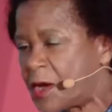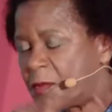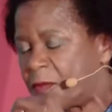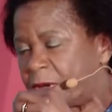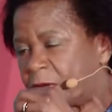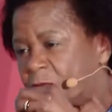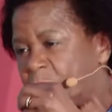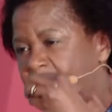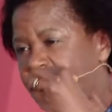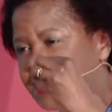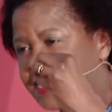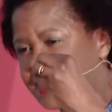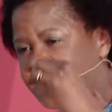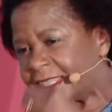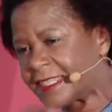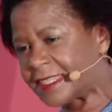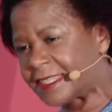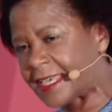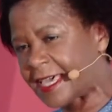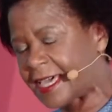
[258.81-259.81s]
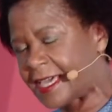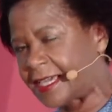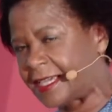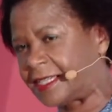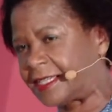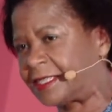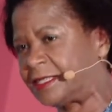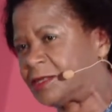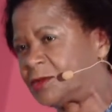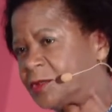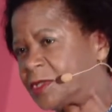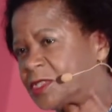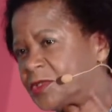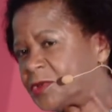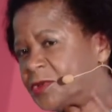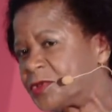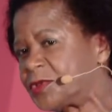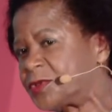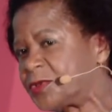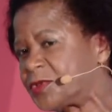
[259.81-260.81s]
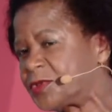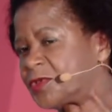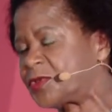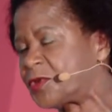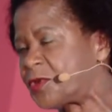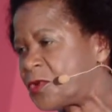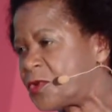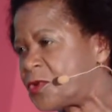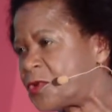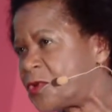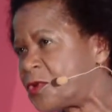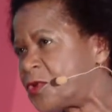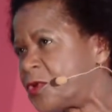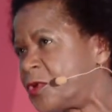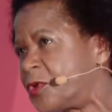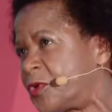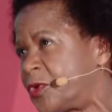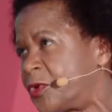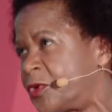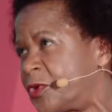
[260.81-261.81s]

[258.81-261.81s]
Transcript: But what he said was also so